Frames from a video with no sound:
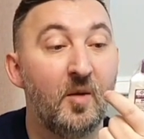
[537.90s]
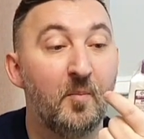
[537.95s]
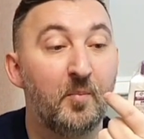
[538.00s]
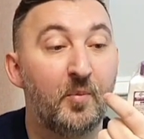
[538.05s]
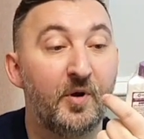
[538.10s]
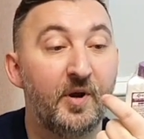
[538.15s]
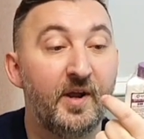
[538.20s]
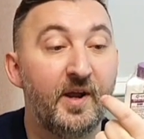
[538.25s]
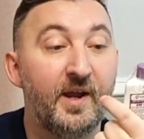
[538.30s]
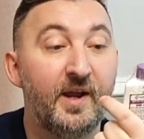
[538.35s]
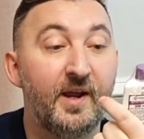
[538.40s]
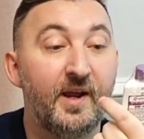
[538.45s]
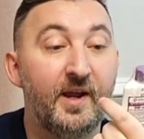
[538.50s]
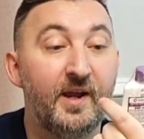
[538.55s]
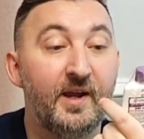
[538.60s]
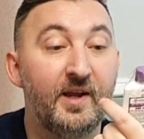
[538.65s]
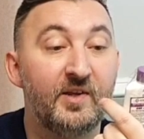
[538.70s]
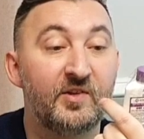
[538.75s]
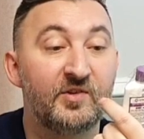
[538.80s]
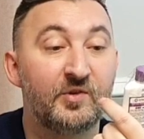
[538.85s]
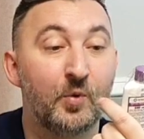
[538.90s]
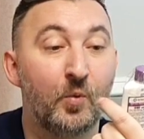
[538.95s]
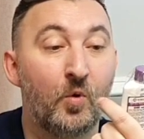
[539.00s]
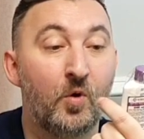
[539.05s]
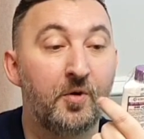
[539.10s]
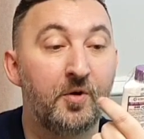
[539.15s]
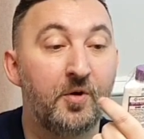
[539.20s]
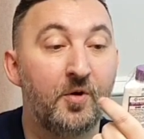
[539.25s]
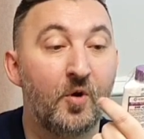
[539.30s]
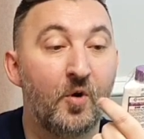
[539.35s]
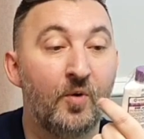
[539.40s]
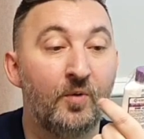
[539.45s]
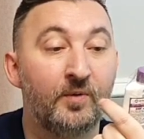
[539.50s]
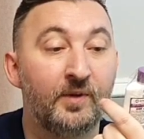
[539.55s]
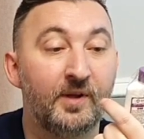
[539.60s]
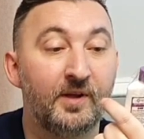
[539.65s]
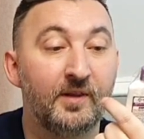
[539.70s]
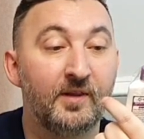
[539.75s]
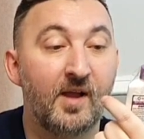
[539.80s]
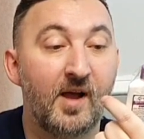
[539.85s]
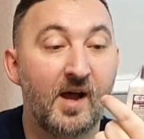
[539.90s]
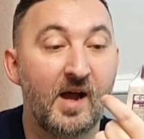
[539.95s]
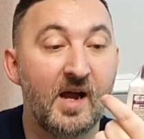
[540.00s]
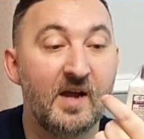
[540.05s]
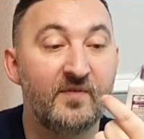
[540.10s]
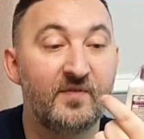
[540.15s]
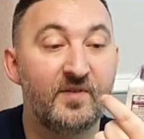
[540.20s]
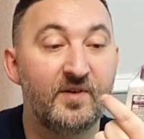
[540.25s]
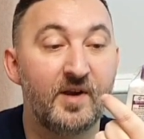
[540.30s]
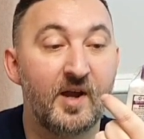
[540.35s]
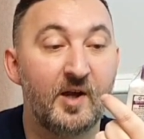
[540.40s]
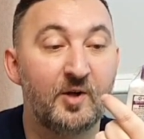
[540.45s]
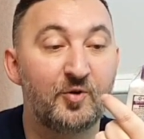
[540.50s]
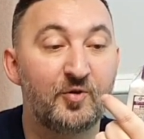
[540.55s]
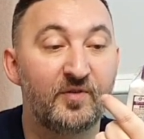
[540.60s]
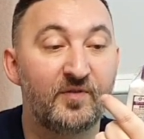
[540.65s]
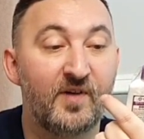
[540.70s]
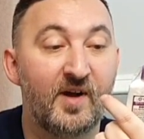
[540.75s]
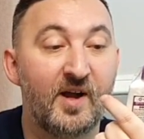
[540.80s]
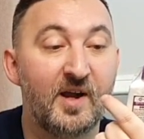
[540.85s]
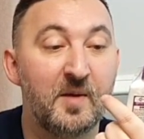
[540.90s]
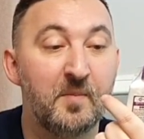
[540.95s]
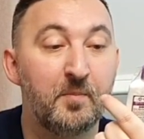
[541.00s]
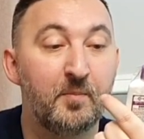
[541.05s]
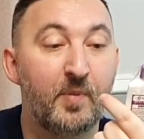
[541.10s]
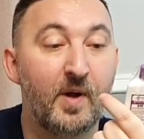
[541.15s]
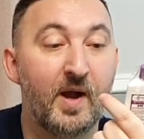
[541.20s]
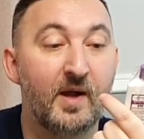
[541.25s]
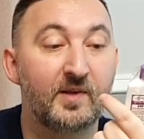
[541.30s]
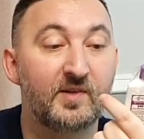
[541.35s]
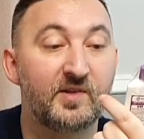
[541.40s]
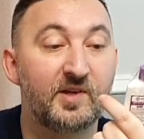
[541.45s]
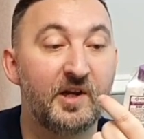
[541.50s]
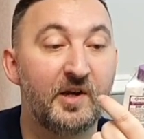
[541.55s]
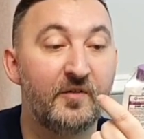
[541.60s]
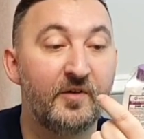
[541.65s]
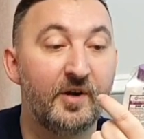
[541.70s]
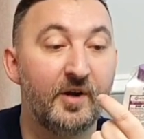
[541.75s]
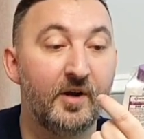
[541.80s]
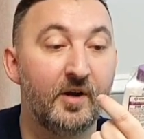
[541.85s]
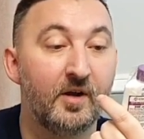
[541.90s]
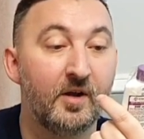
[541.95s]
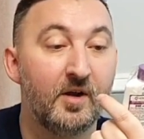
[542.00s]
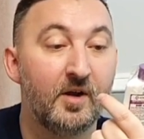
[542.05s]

But it is the one and only live nitrifying bacteria.